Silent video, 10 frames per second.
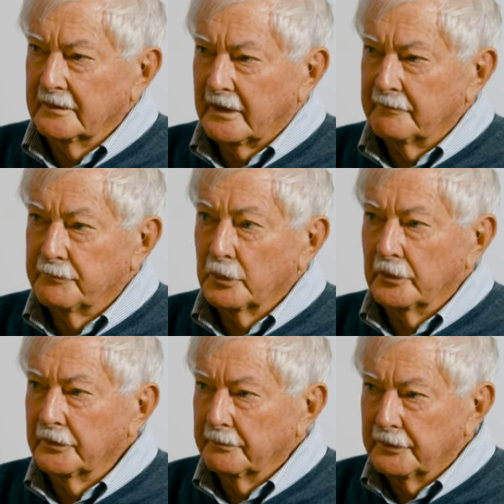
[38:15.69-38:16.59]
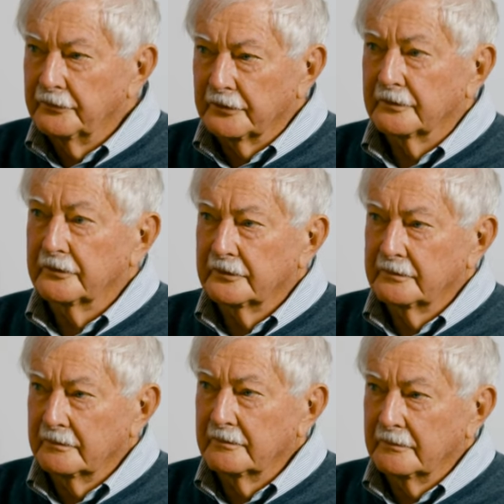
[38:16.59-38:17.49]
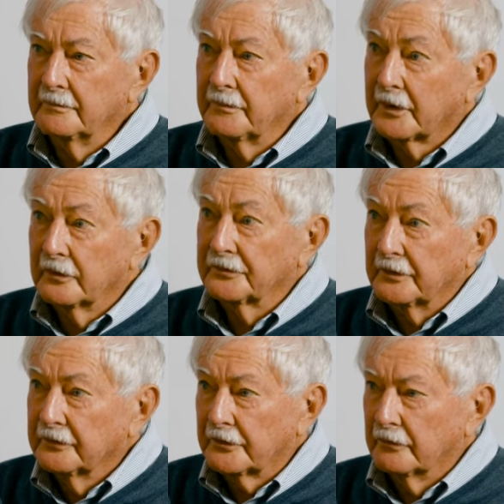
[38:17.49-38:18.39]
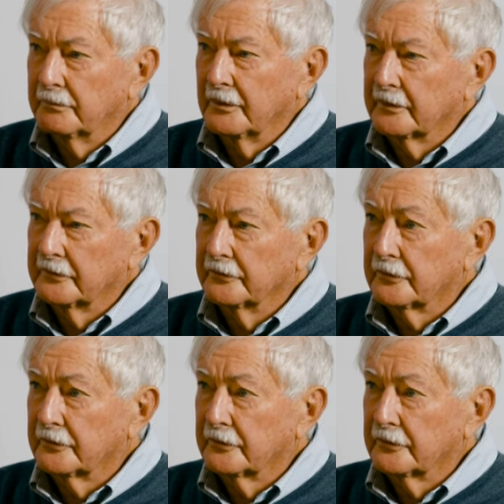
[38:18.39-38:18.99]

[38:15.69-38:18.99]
And they've bought the business because it is complex.